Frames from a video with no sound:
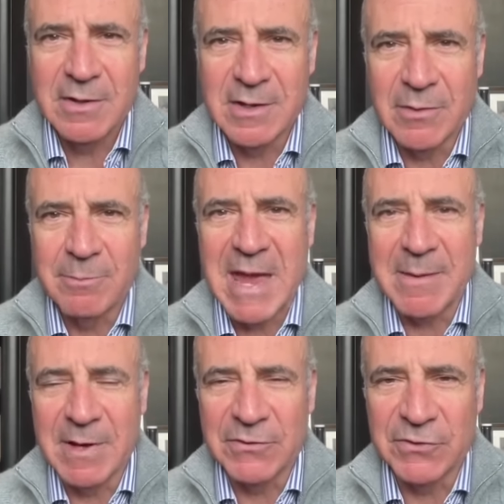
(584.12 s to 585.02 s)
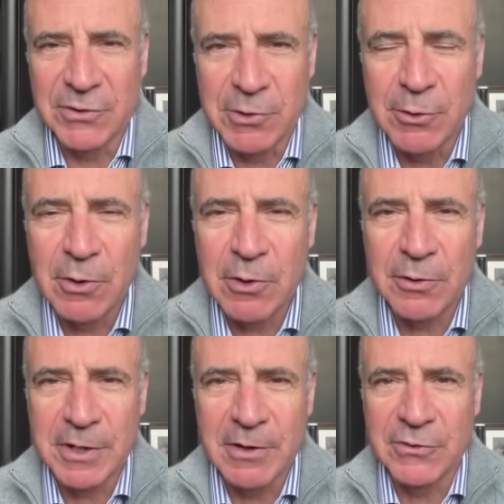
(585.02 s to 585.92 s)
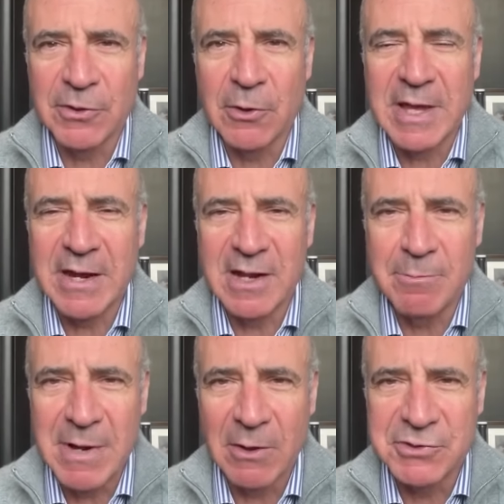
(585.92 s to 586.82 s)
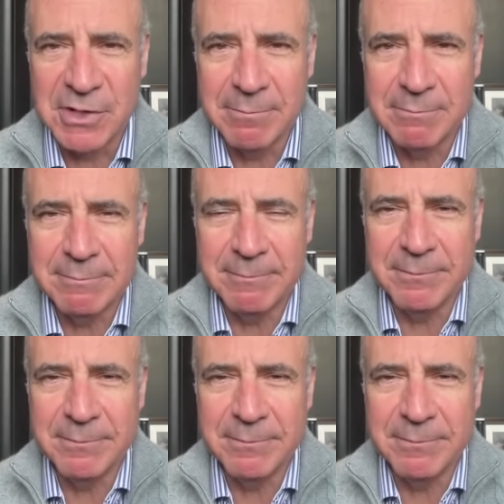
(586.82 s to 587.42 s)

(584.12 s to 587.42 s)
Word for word: you know, the payments. And so Euroclear is located in Belgium,